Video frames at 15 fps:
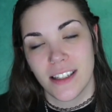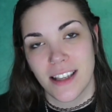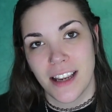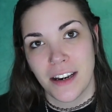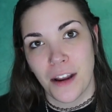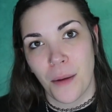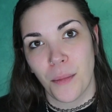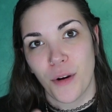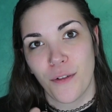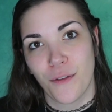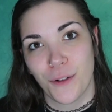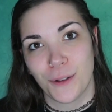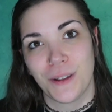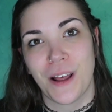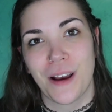is a number
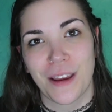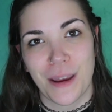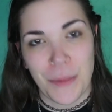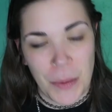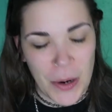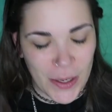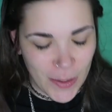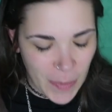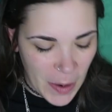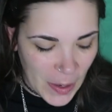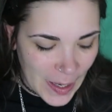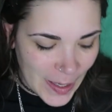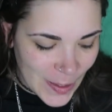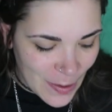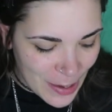for luck and
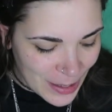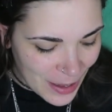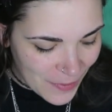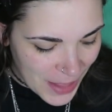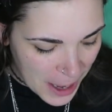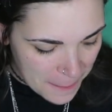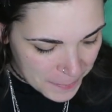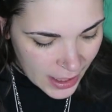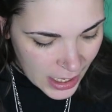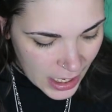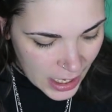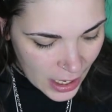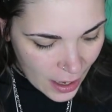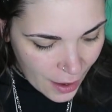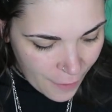prosperity. So I love that.
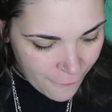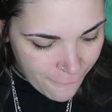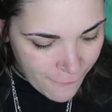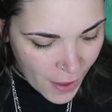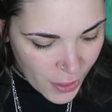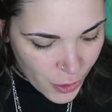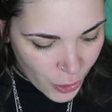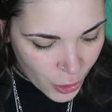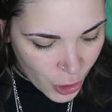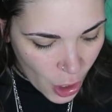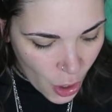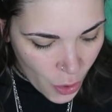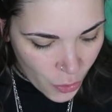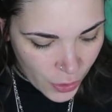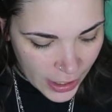The feather
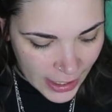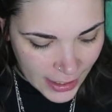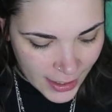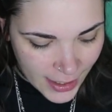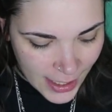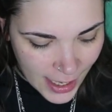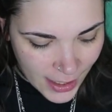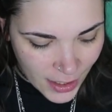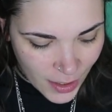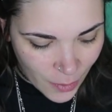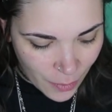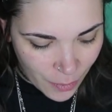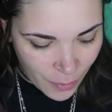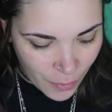cone incense